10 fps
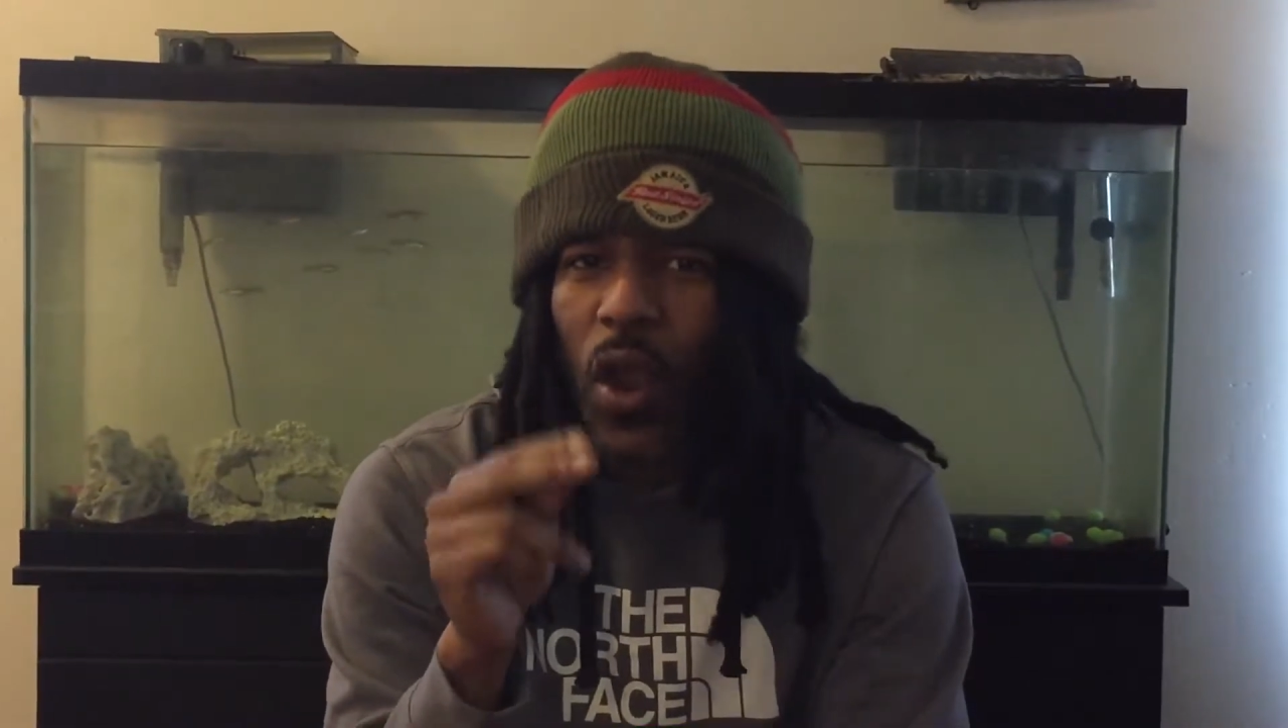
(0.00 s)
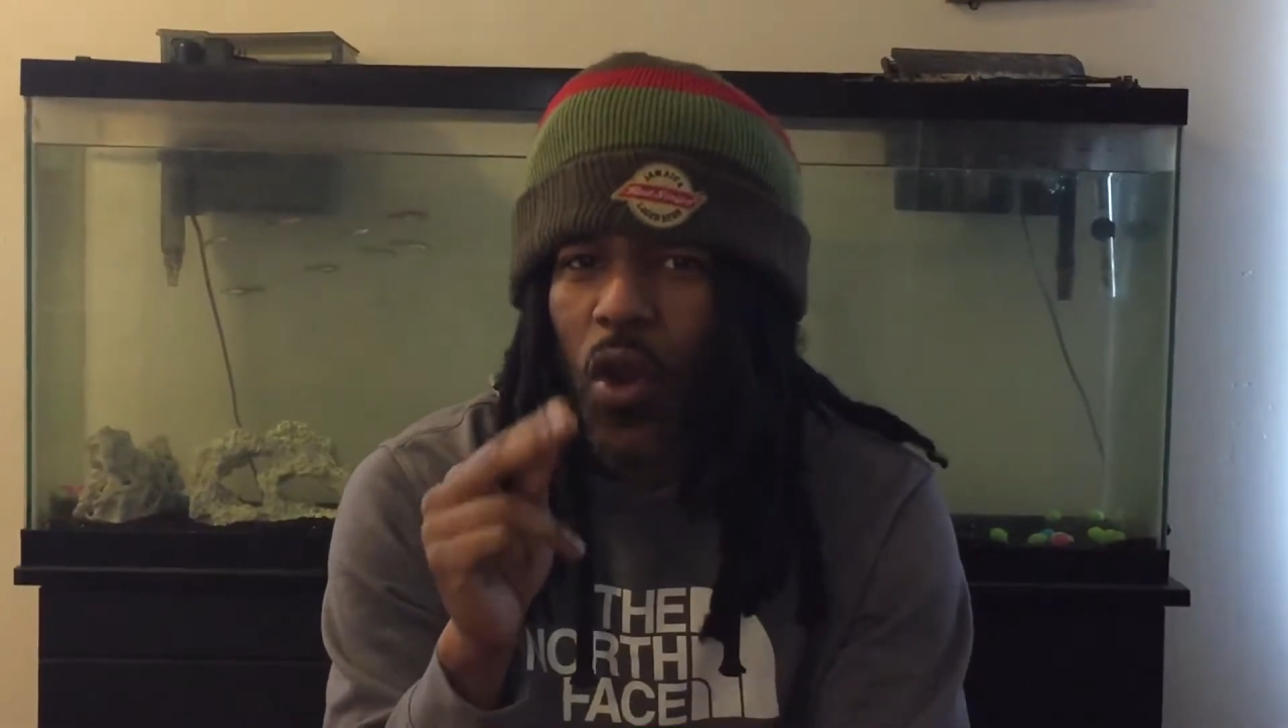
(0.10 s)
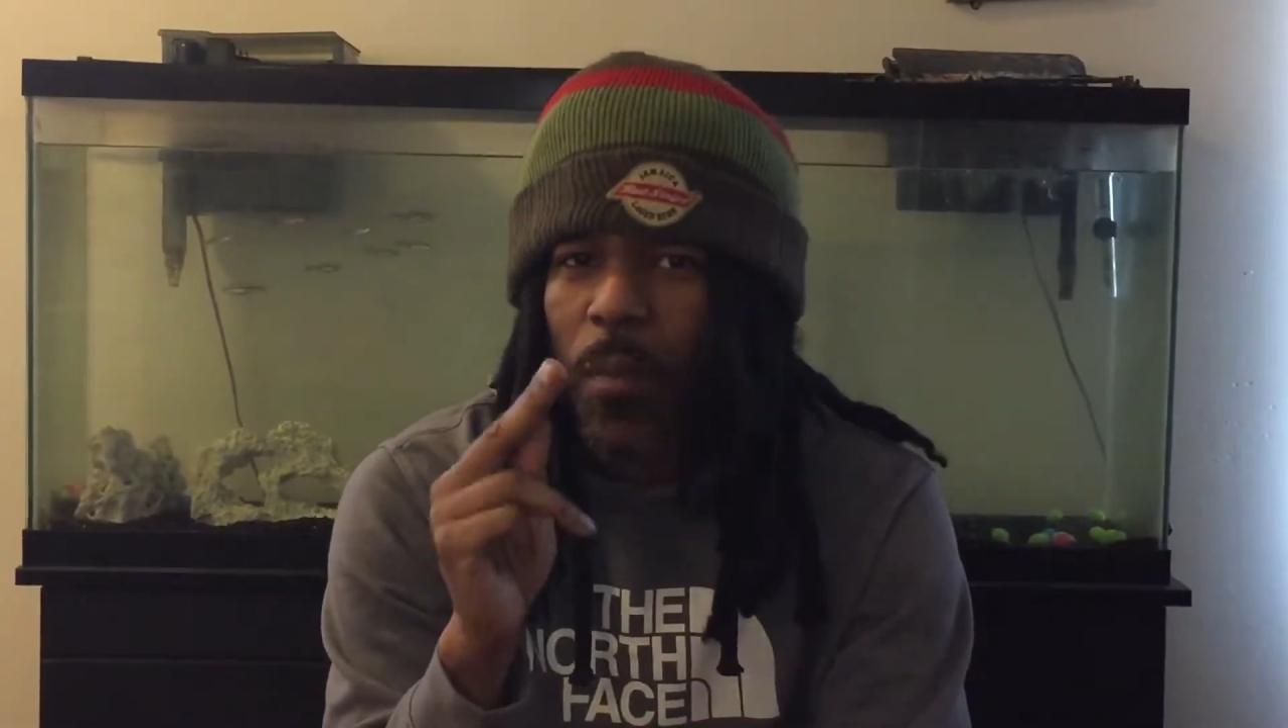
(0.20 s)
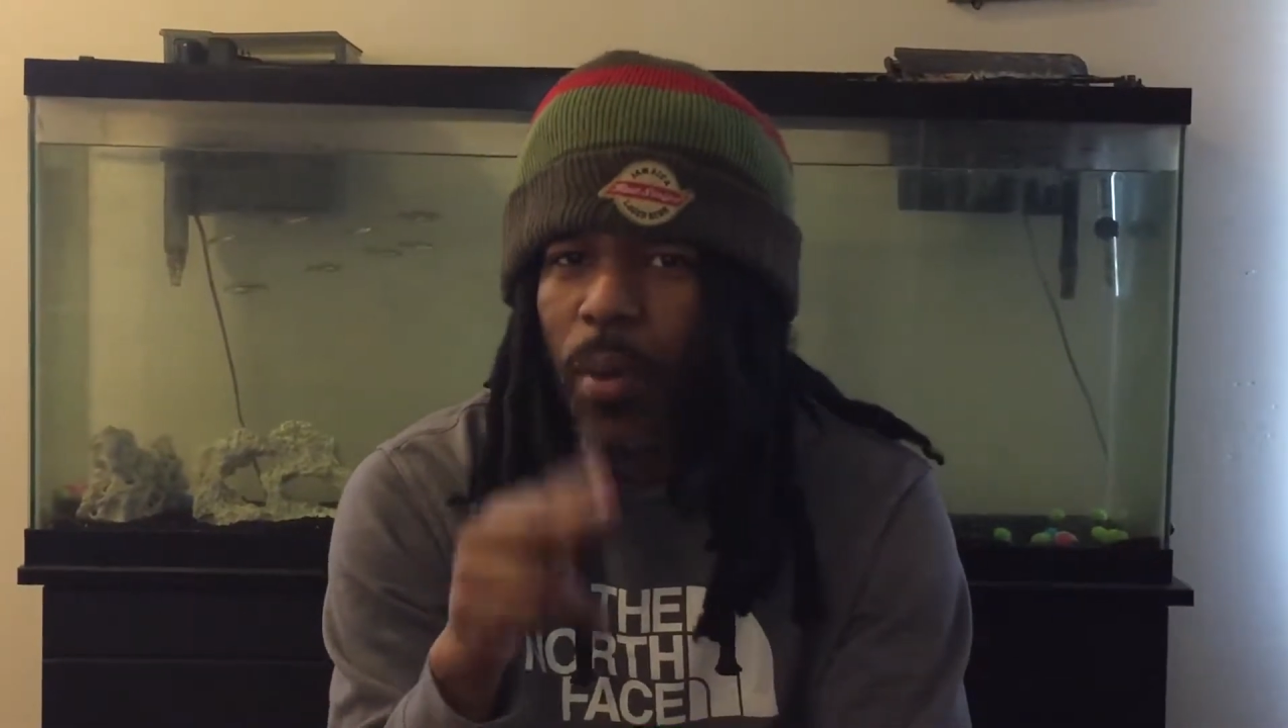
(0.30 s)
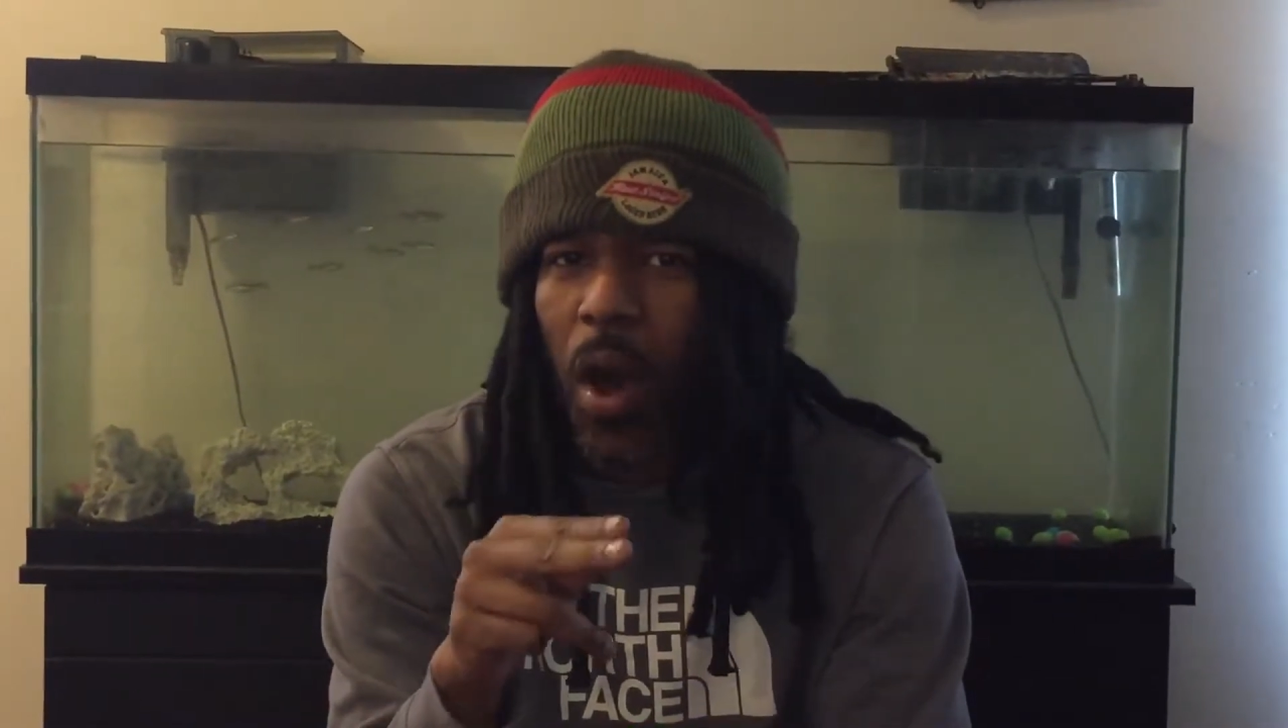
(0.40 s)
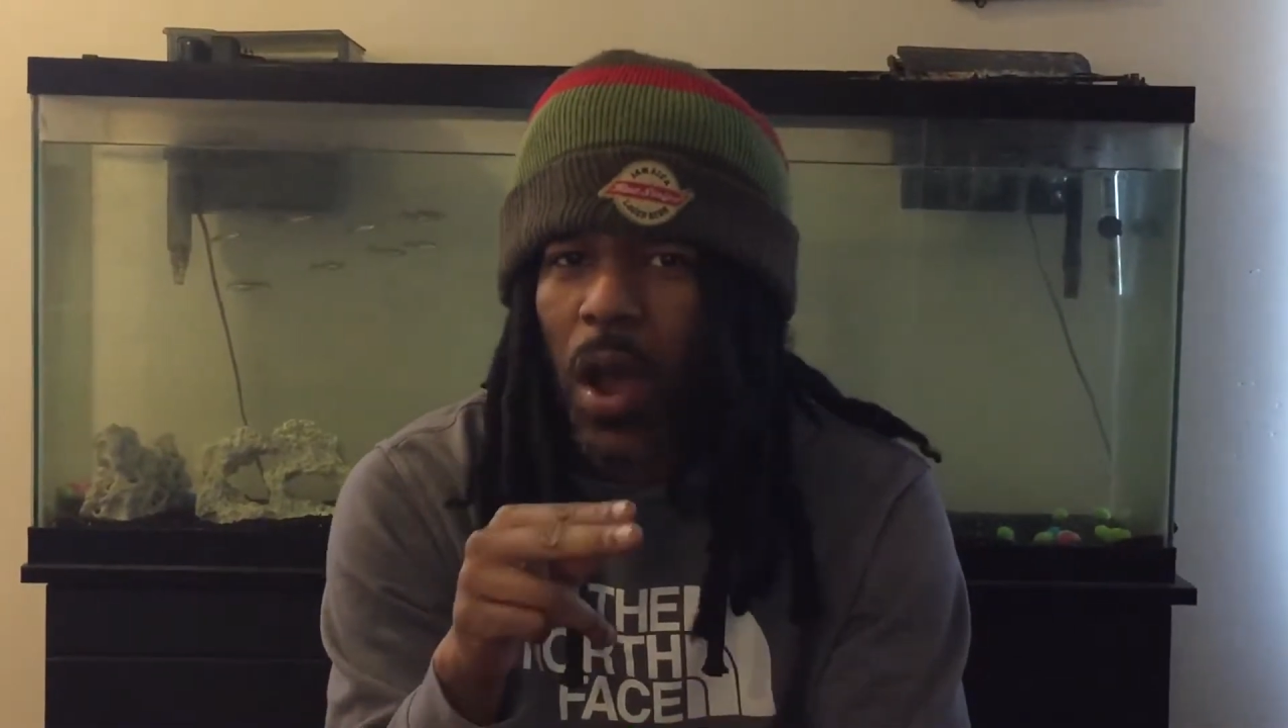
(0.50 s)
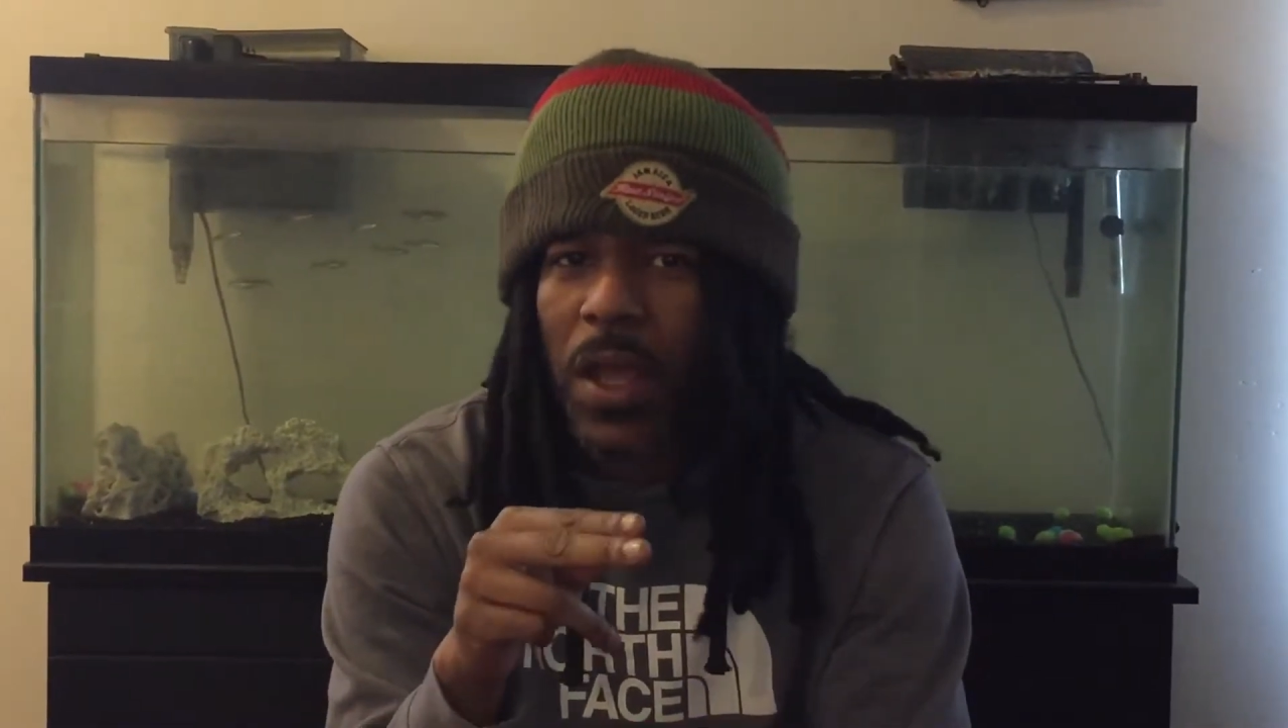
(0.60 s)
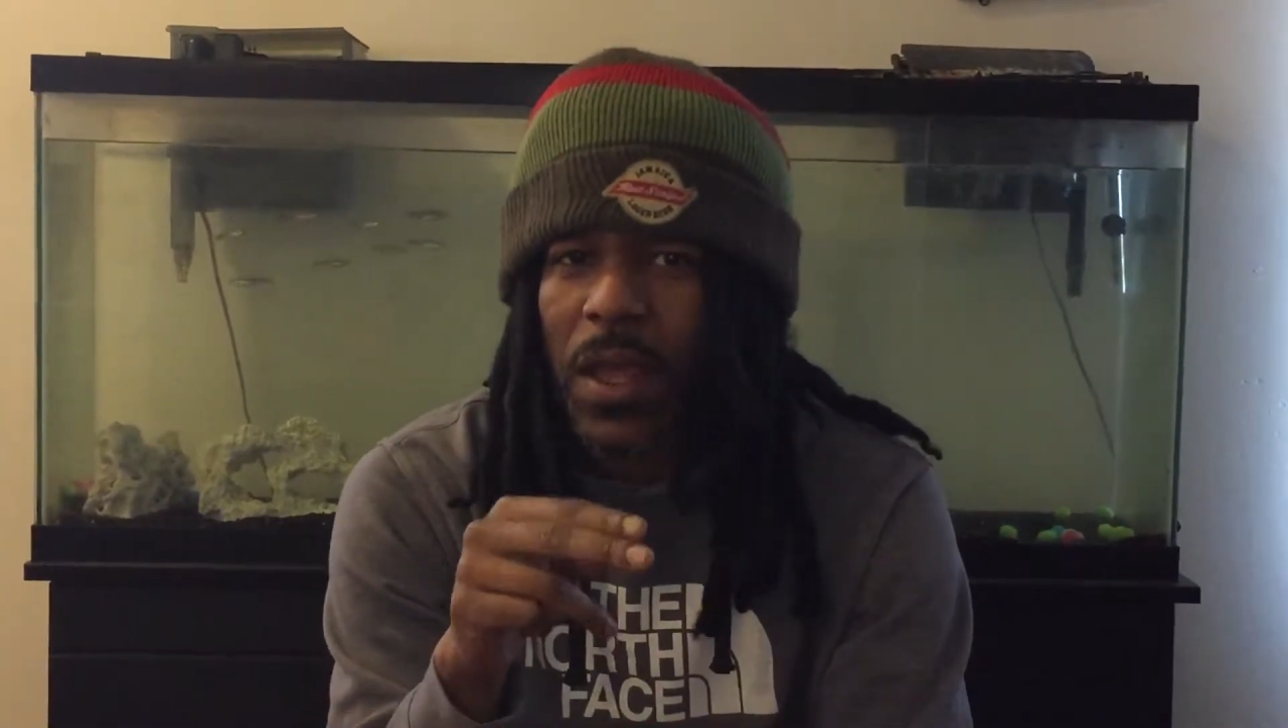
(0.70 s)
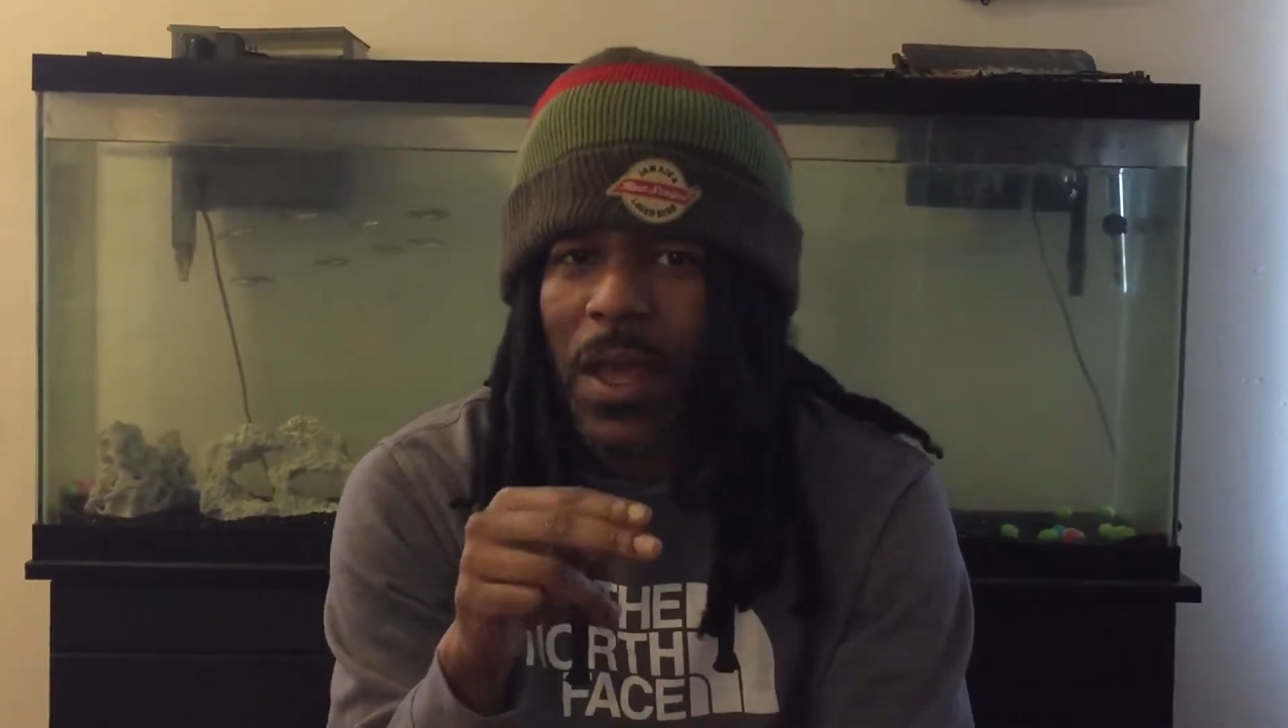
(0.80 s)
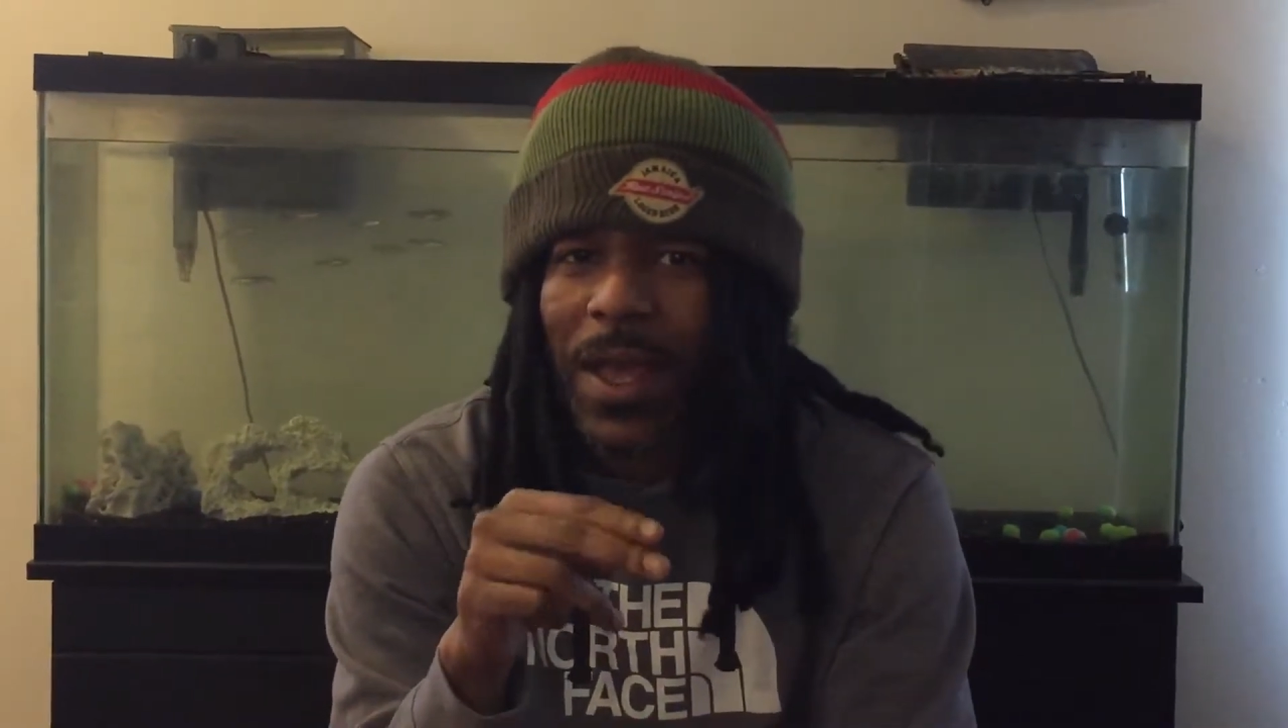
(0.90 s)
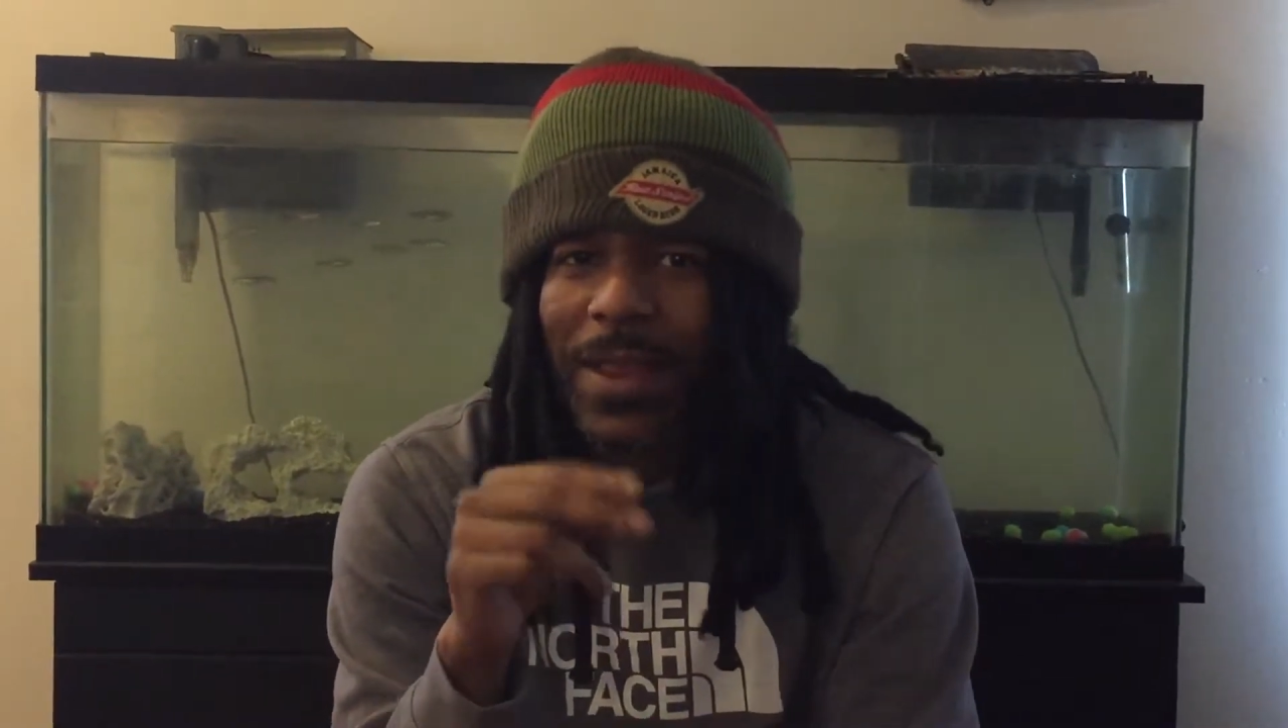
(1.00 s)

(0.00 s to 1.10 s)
third party